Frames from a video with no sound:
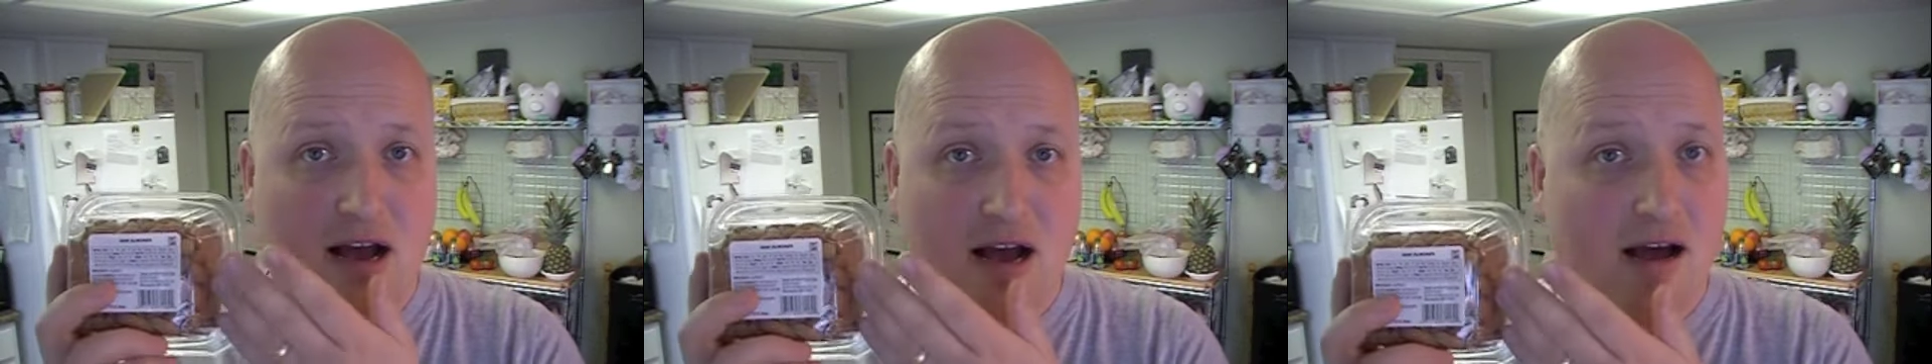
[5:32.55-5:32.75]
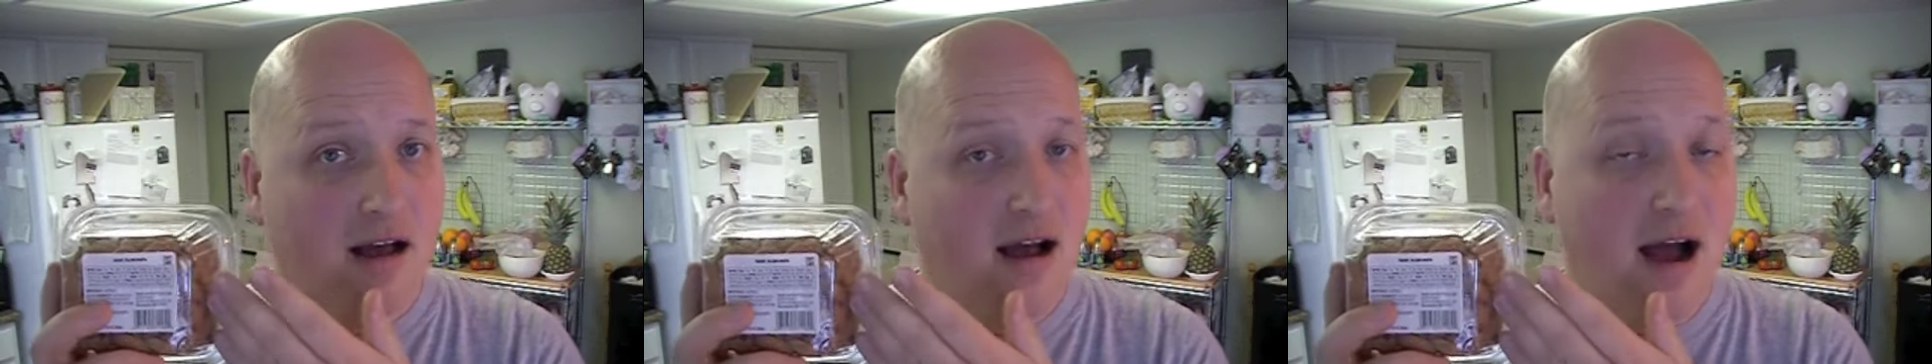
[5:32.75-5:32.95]

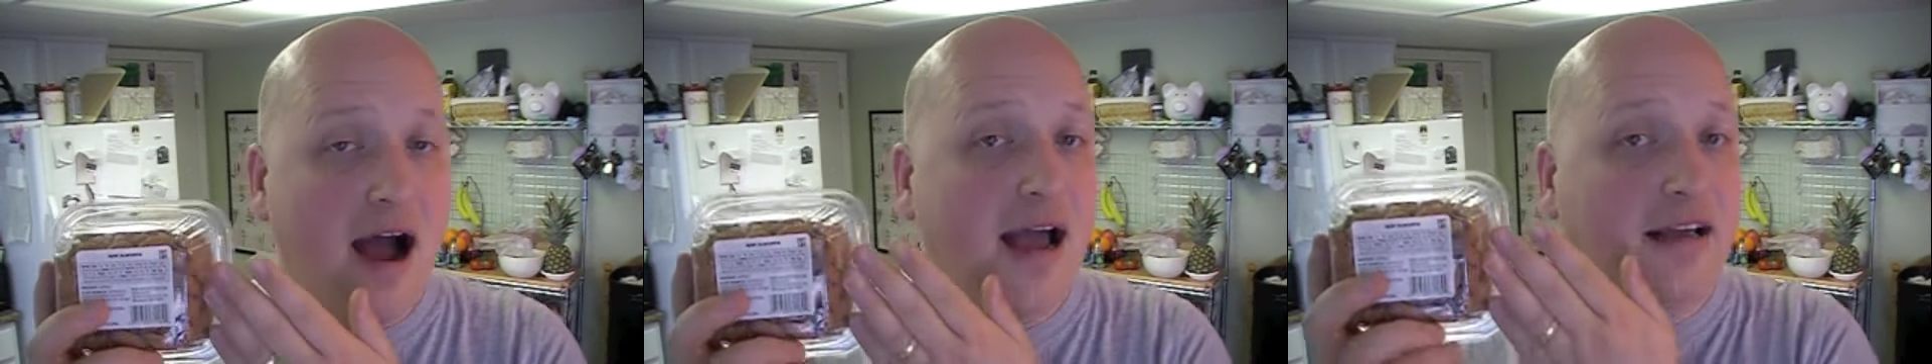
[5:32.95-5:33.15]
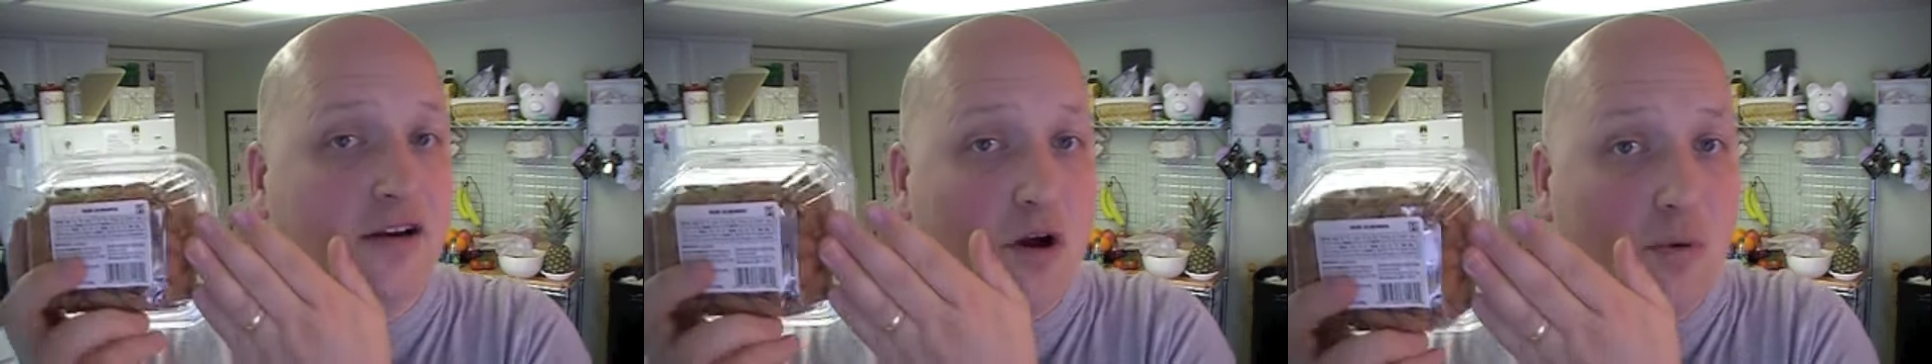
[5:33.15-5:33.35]

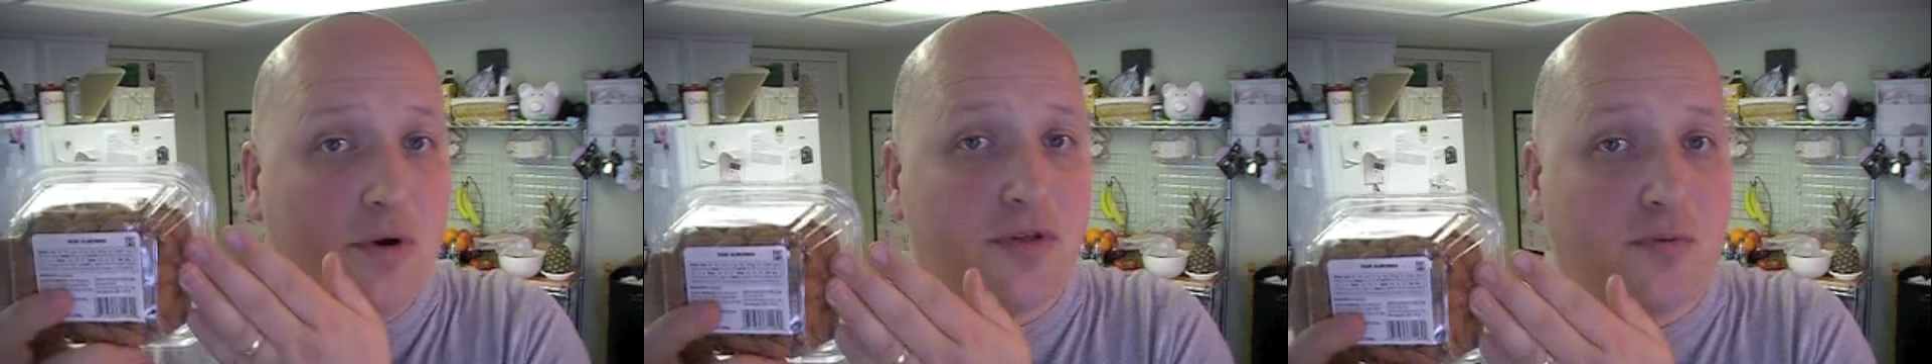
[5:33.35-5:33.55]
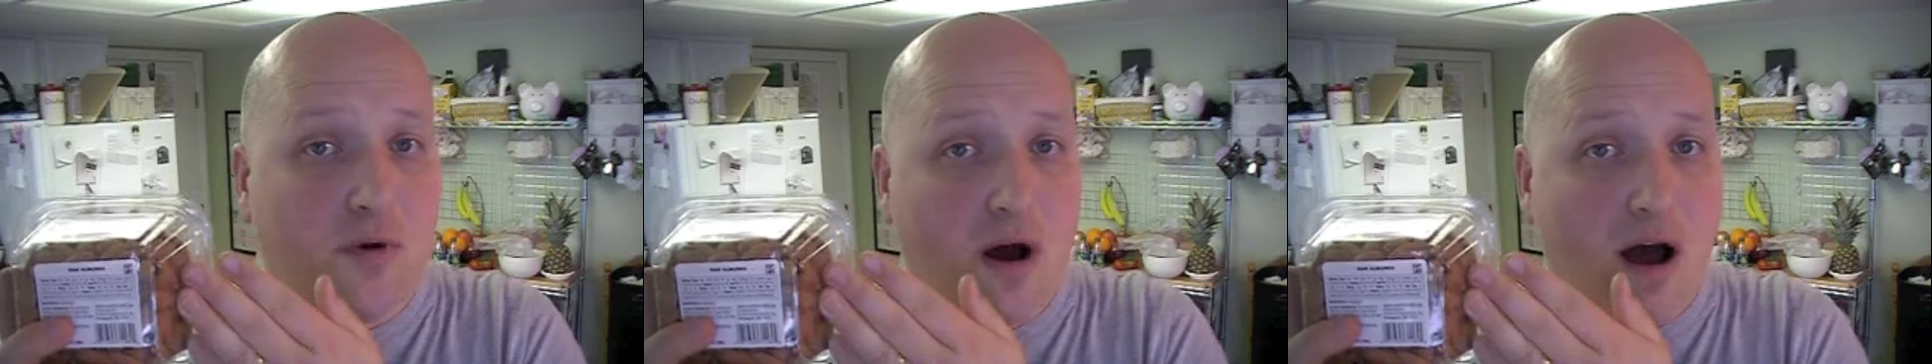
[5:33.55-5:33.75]
I go
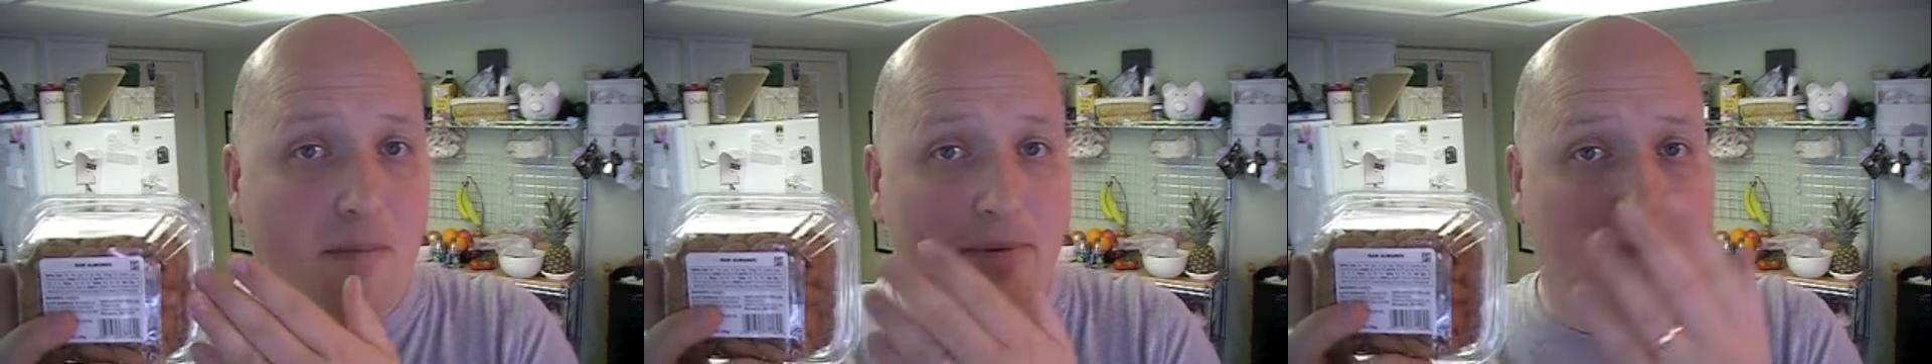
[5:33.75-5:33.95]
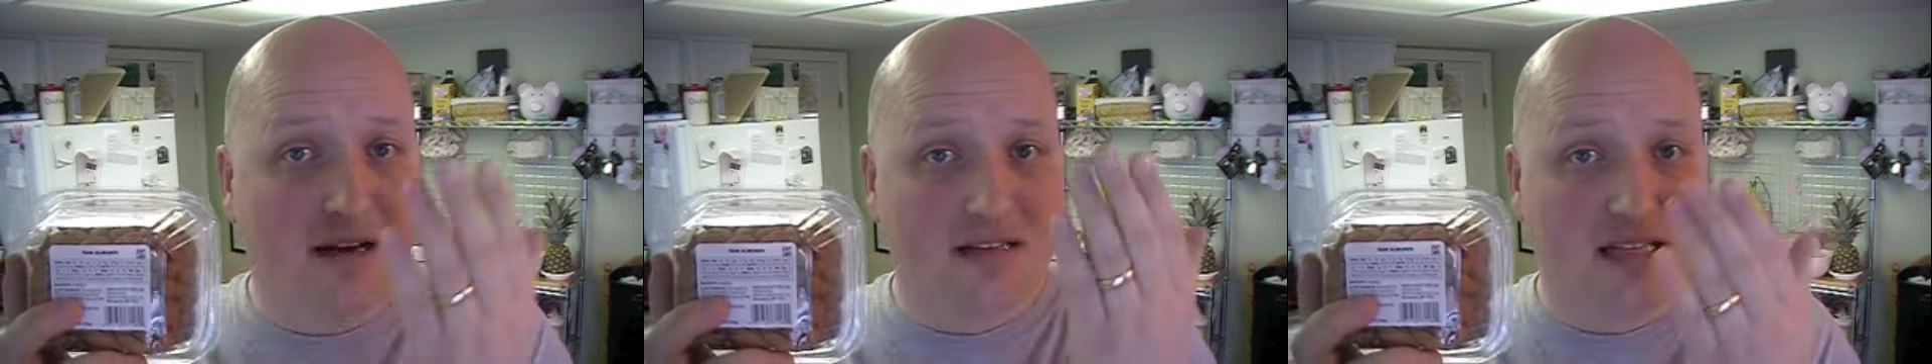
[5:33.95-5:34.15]
with raw
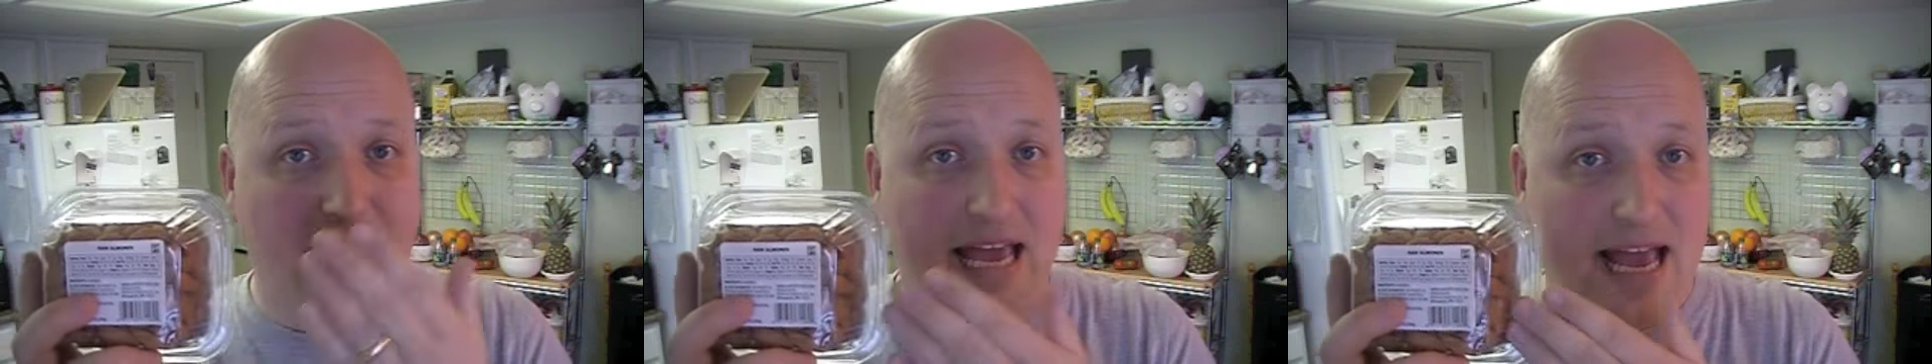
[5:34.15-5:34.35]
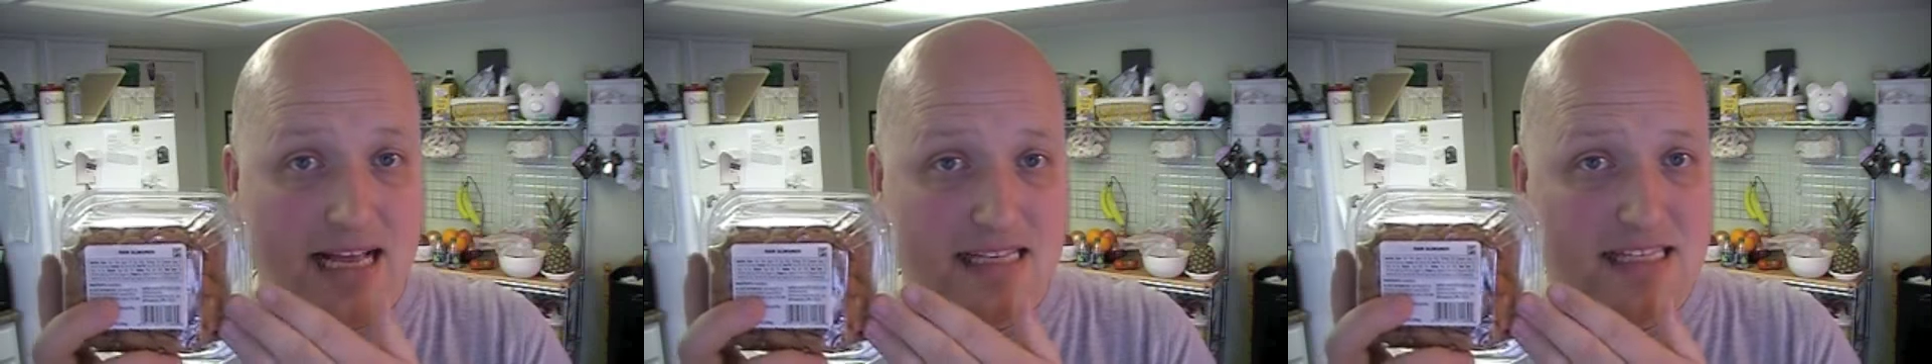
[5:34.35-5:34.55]
because of
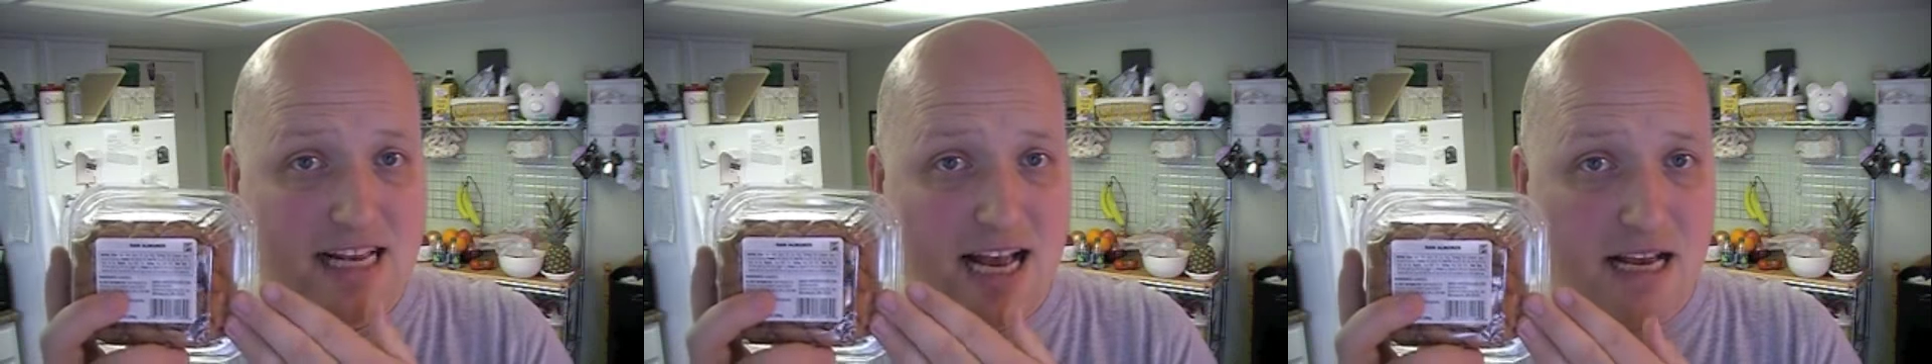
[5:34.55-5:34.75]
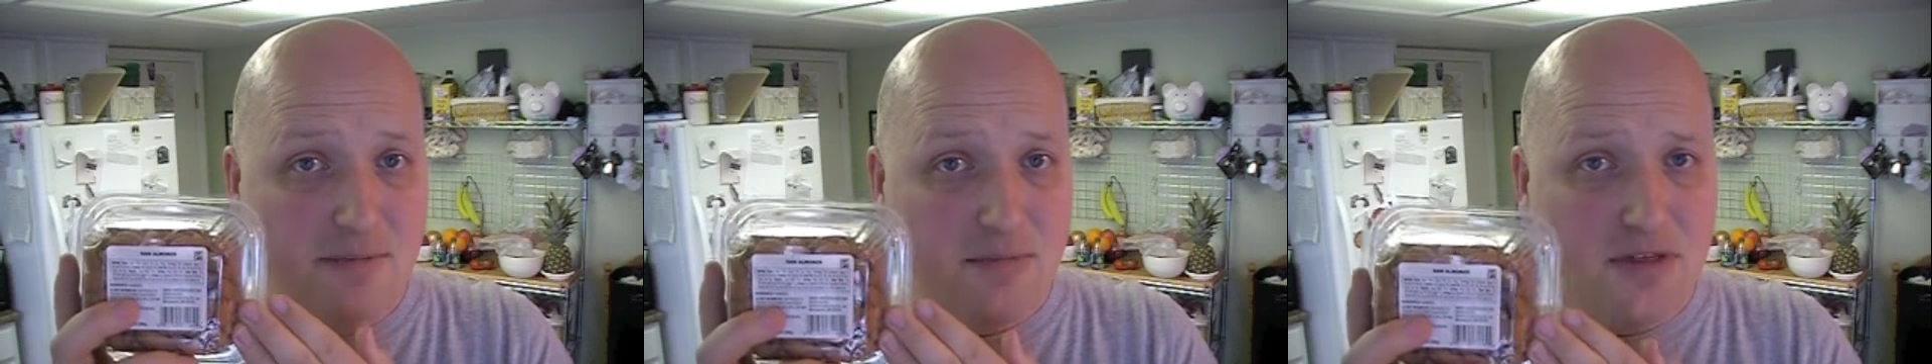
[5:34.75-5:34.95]
the
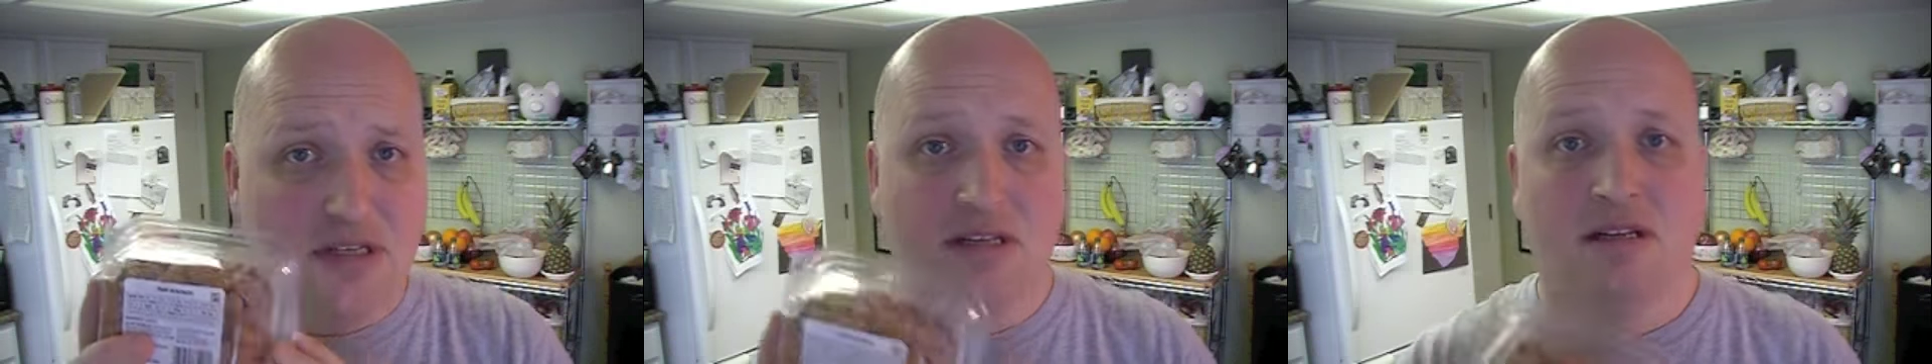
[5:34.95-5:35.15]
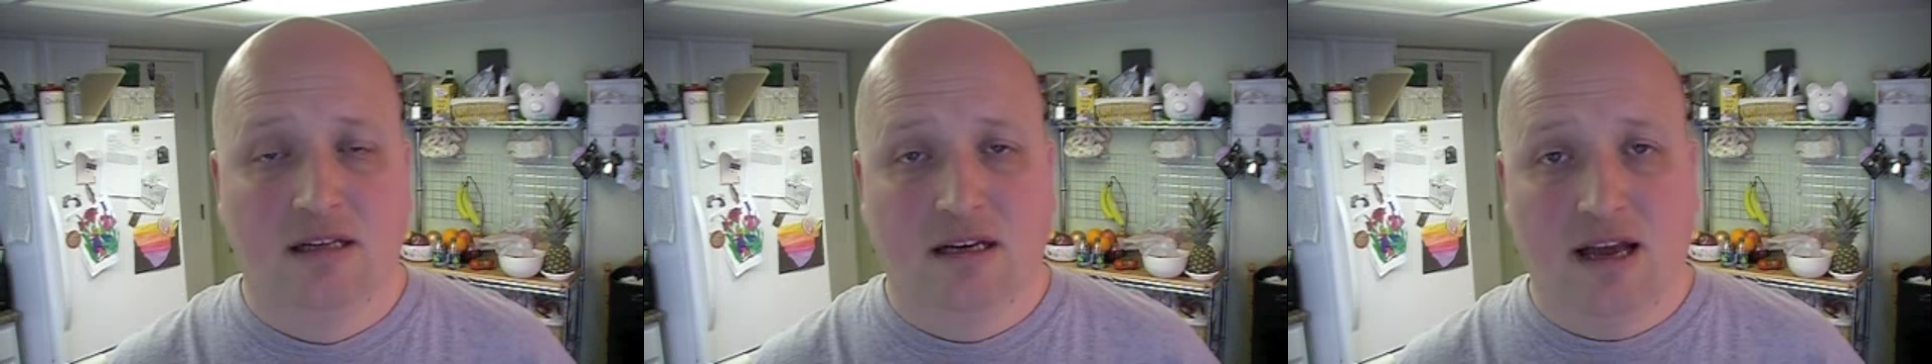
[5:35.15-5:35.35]

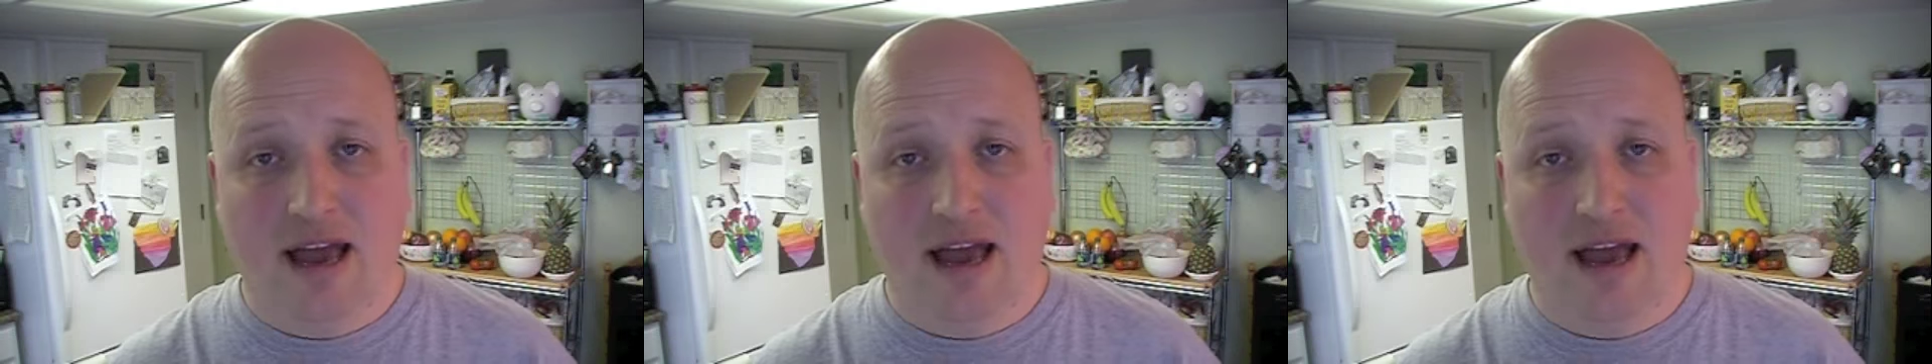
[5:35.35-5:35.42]
enzymes,